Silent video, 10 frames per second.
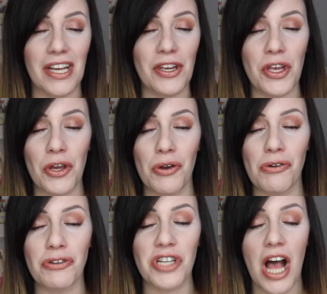a
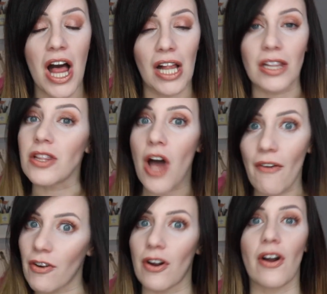huge
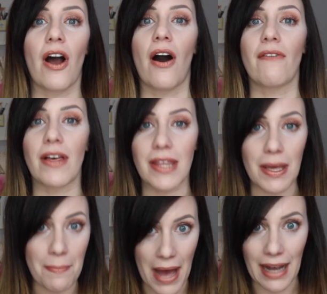lover of
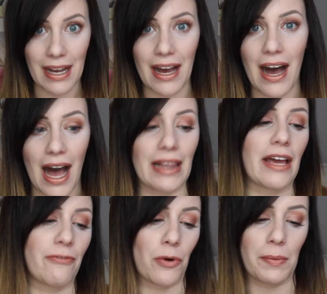the Becca
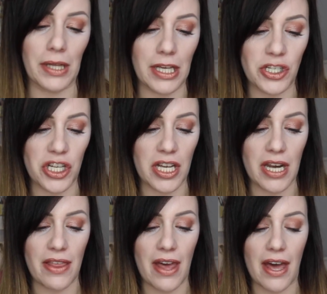highlight formulation,
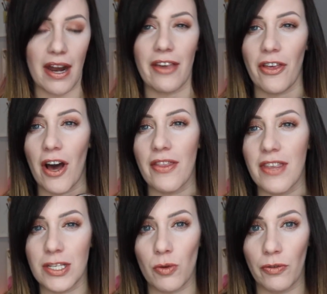then I thought
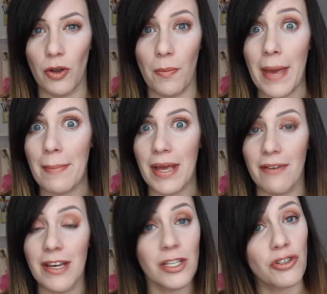this review may be
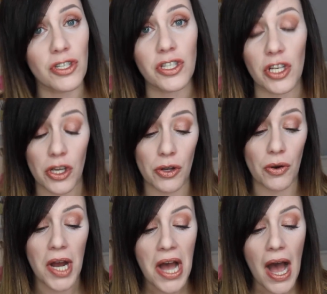of interest to
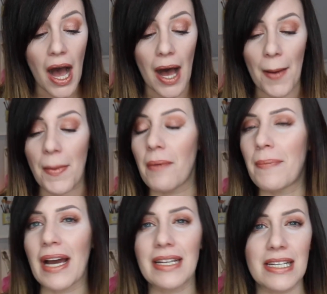you.
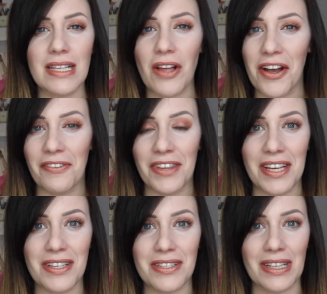Becca does a lot of
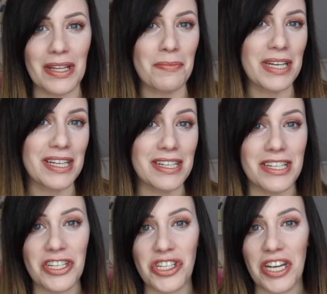these limited
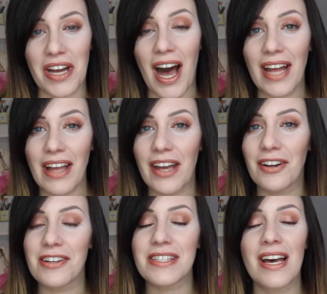edition
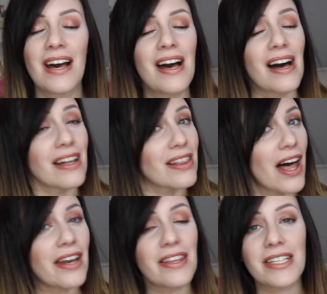highlighters. A
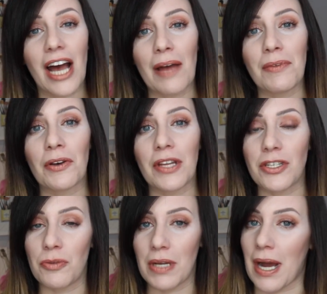lot of the time though, they
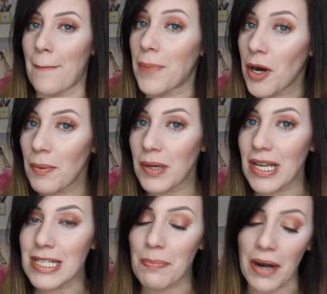do become
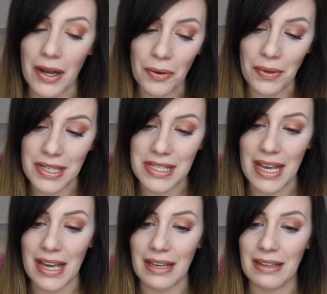permanent, but I don't want to
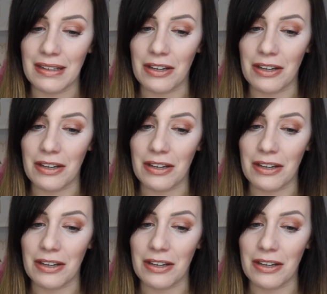say,